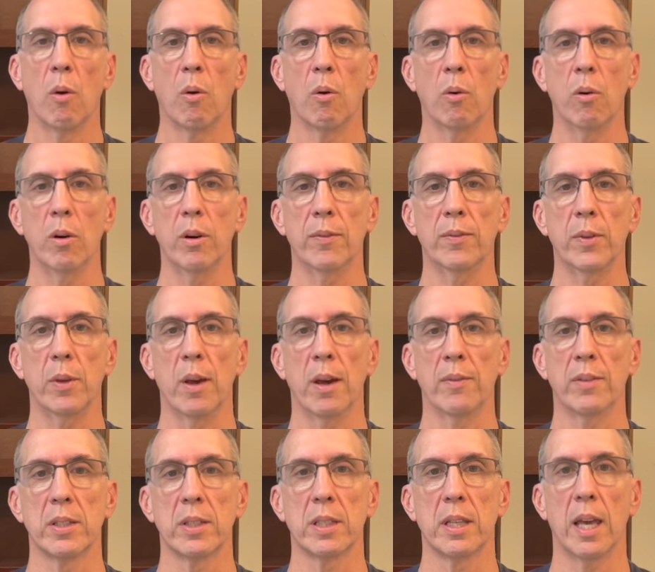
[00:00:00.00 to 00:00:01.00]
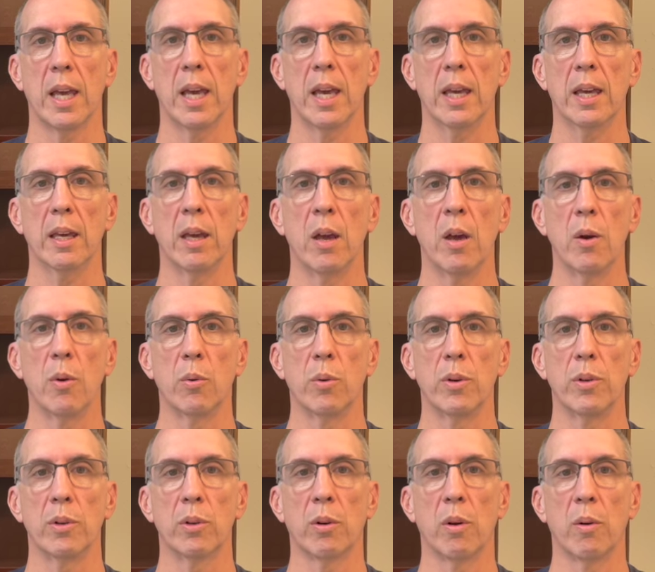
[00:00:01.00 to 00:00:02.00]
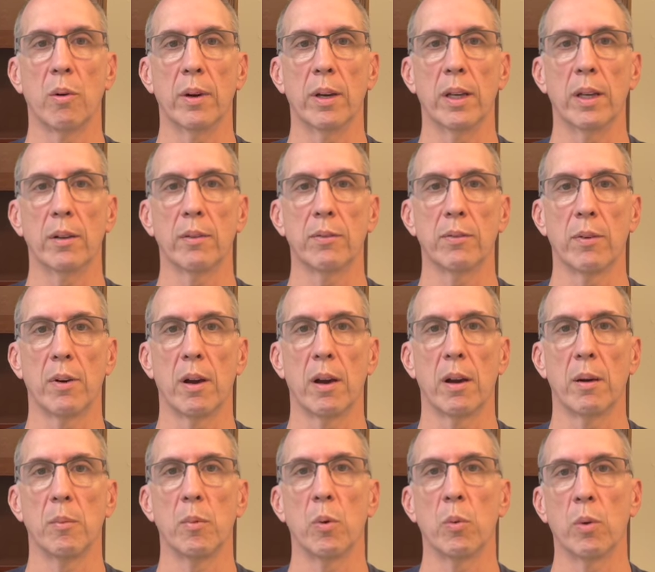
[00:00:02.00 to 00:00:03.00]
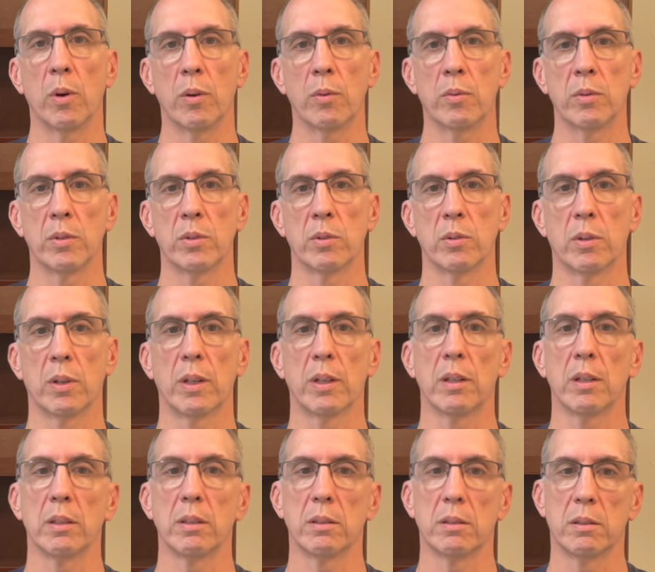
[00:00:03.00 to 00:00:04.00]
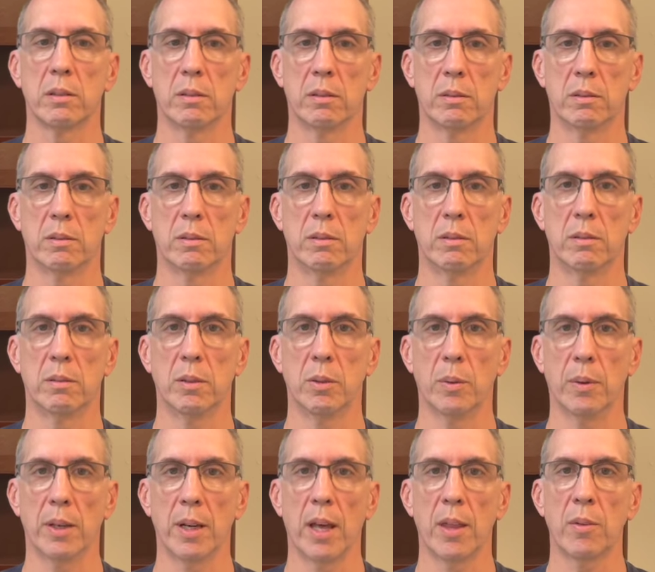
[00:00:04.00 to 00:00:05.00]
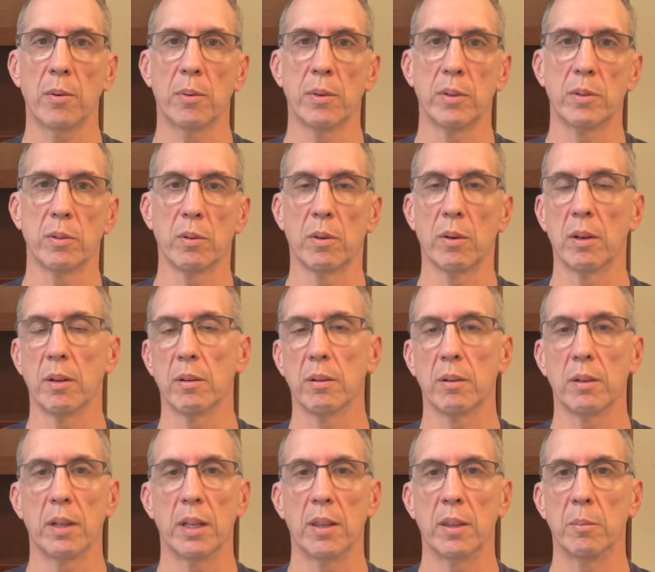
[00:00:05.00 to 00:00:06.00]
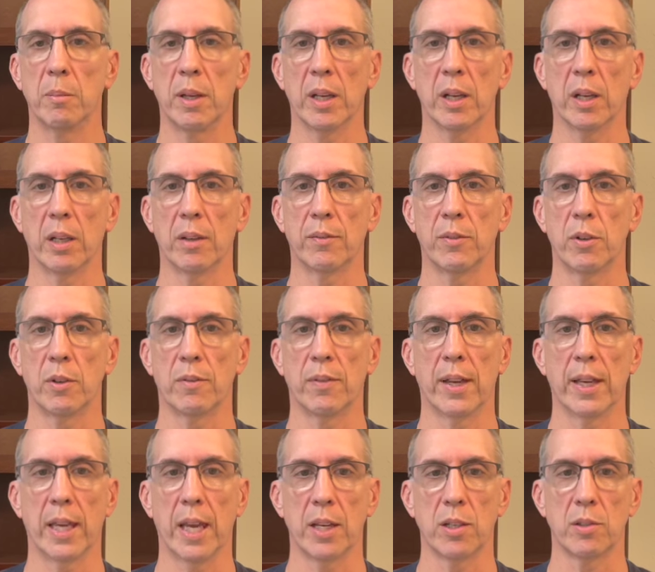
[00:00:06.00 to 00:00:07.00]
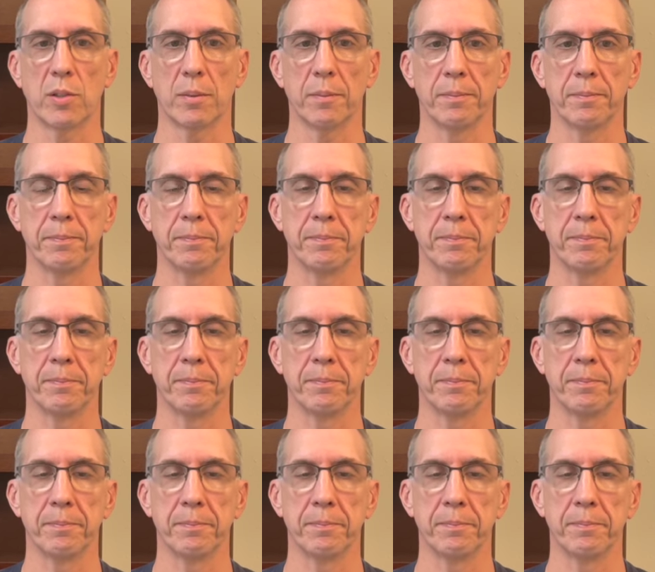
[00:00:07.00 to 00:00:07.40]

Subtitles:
or if you have a stay where you're going from one resort to another resort in the middle of your vacation.